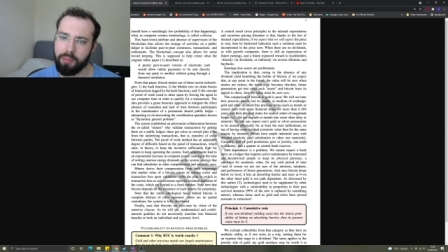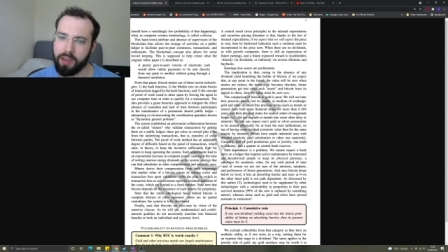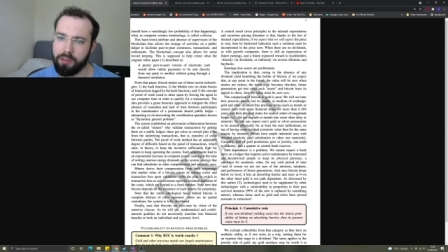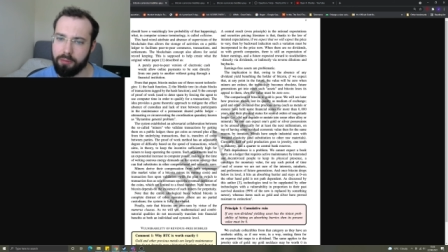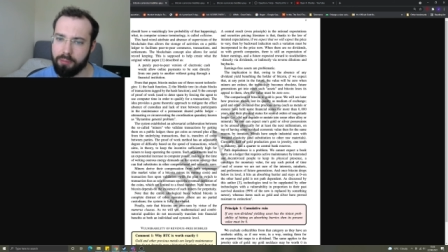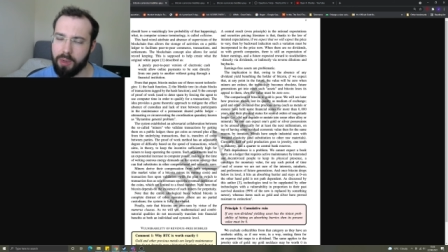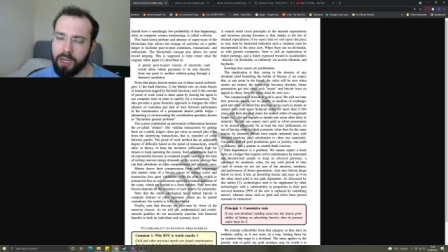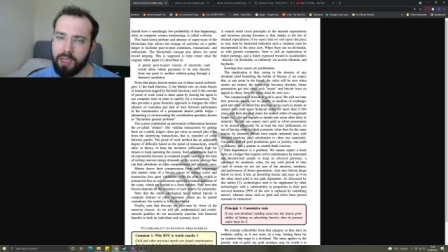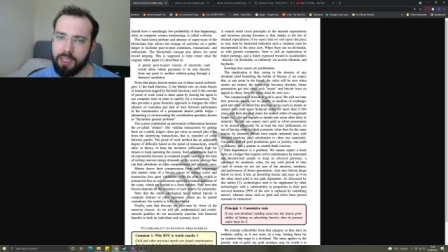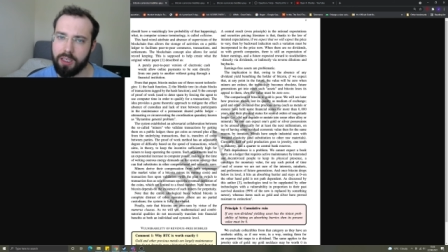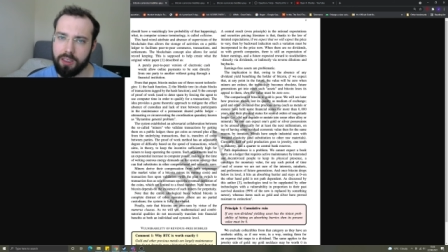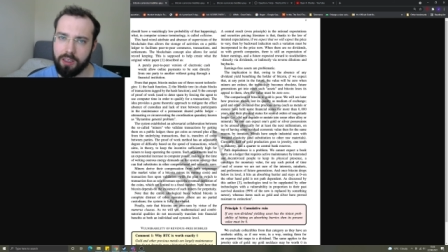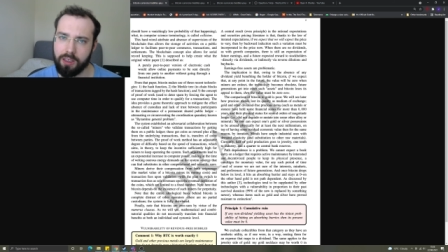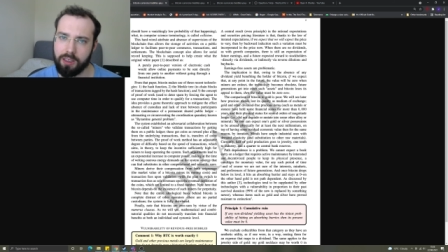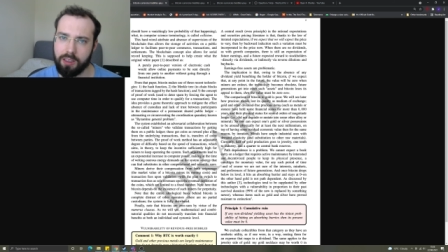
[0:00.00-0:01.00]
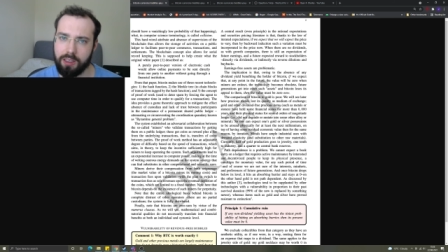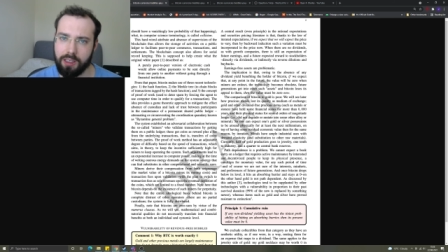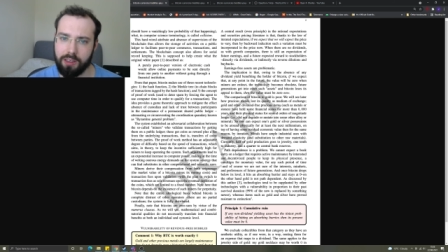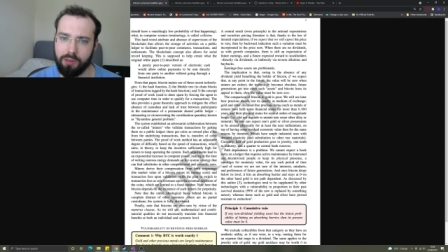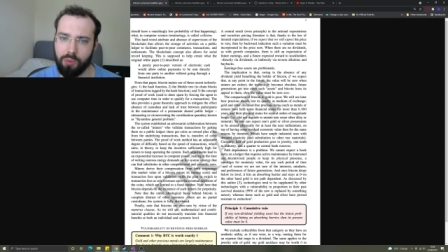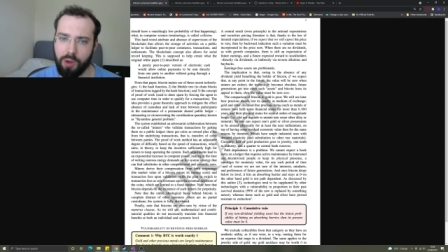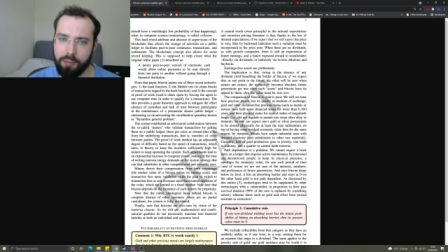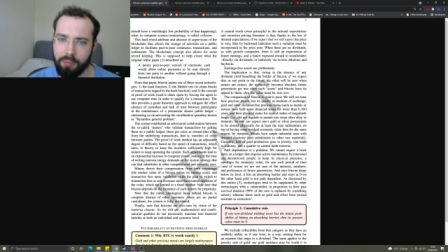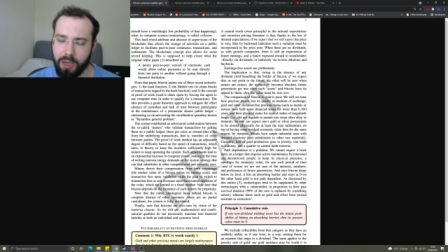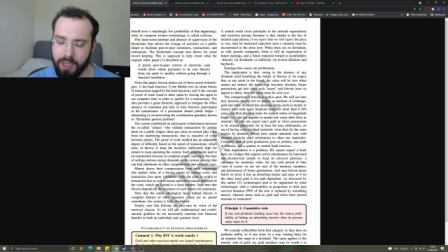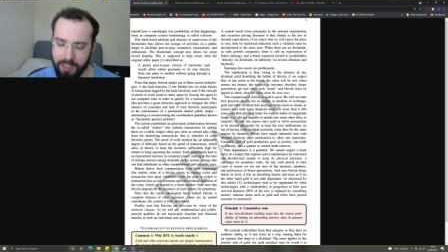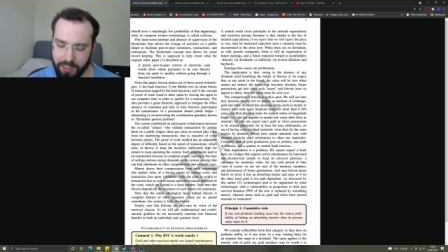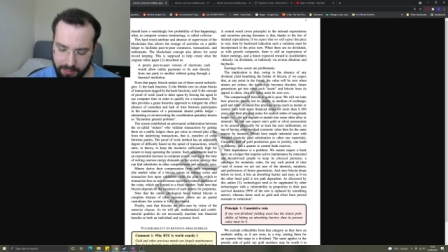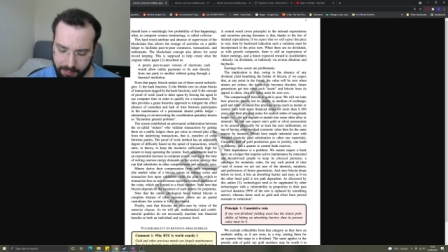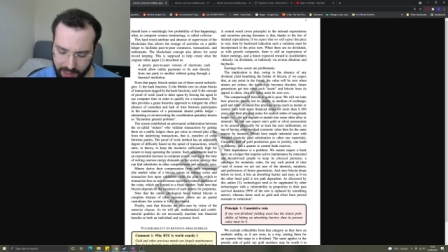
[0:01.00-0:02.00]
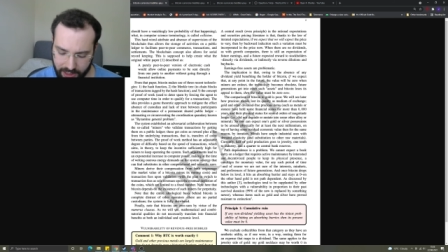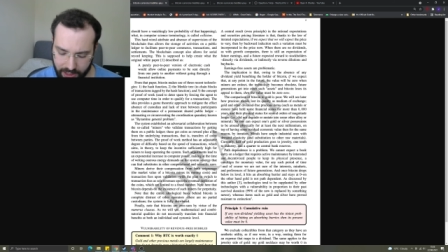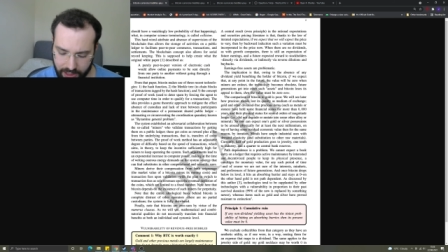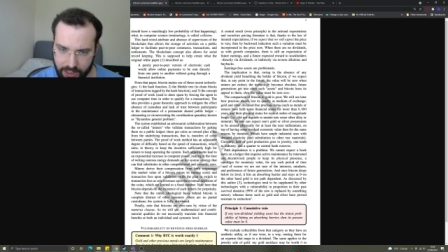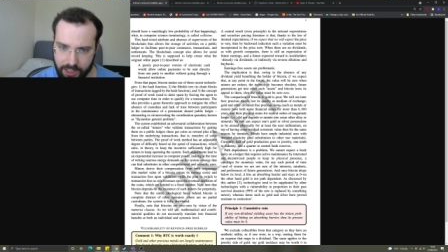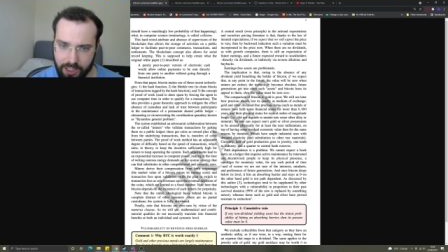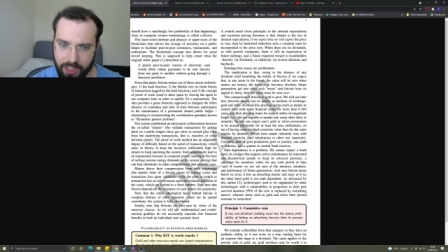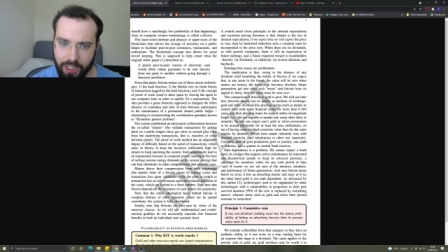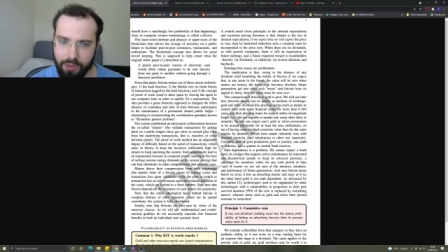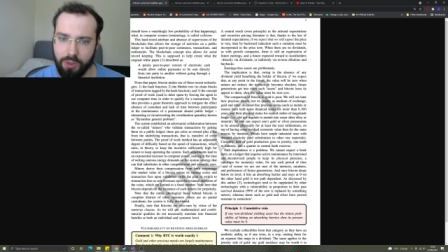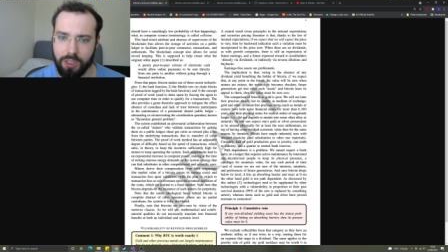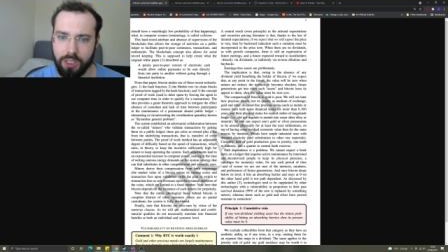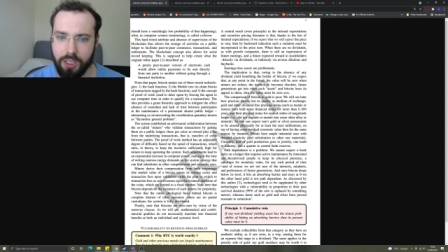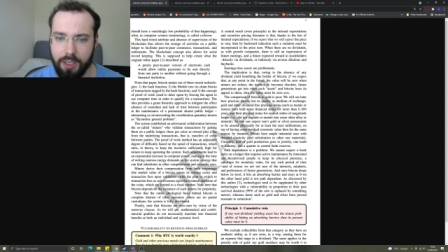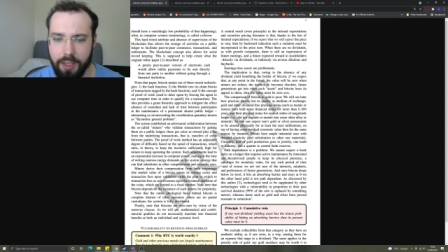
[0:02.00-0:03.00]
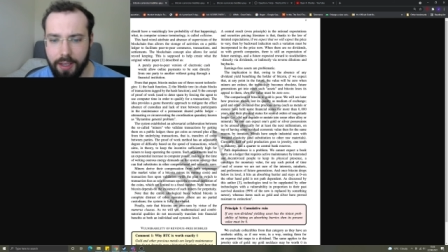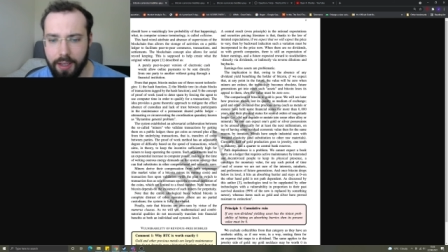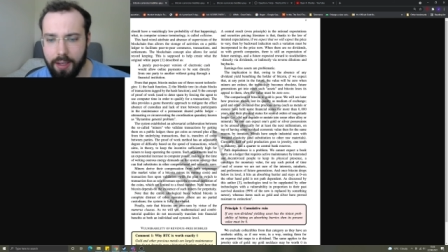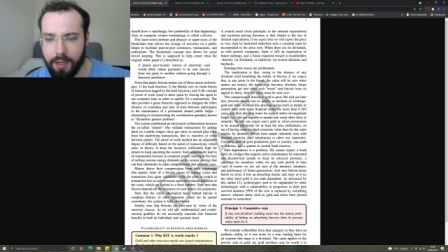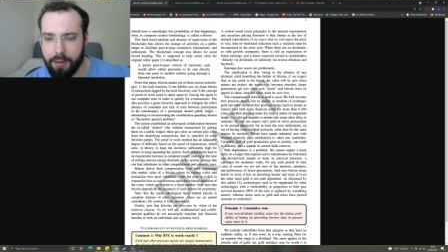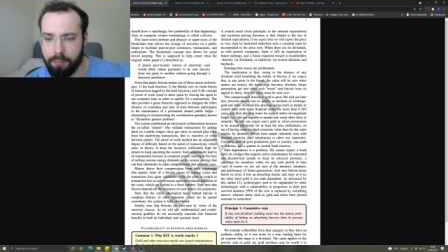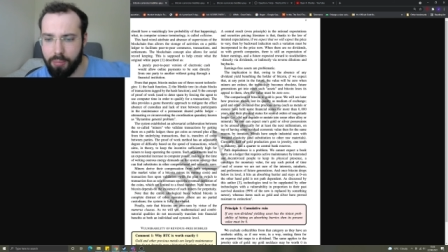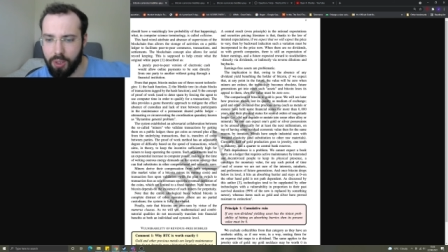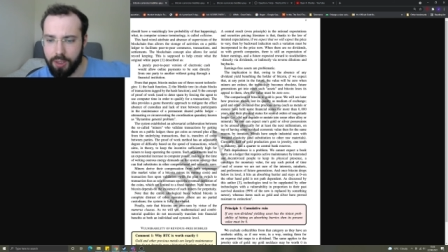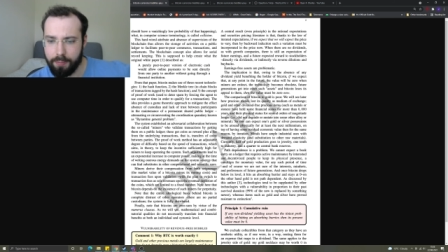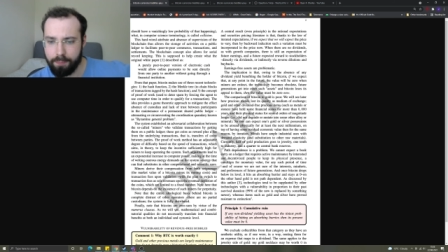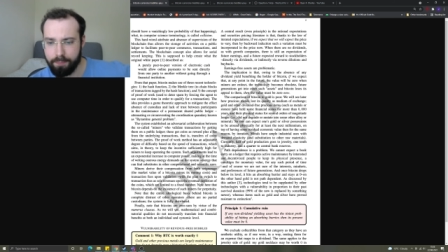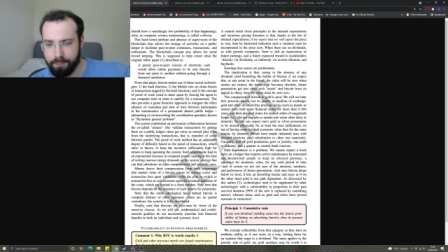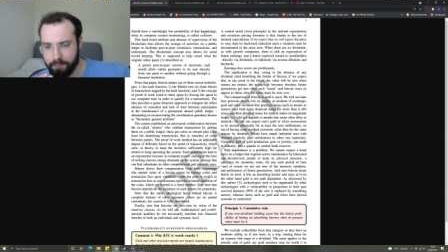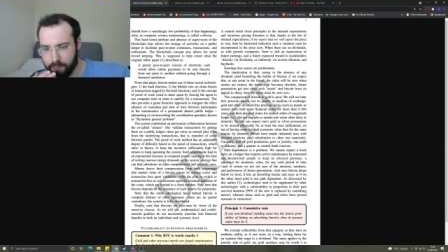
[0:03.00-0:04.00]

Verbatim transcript: They don't mind. I, I think the word mind is a bit disingenuous, but um,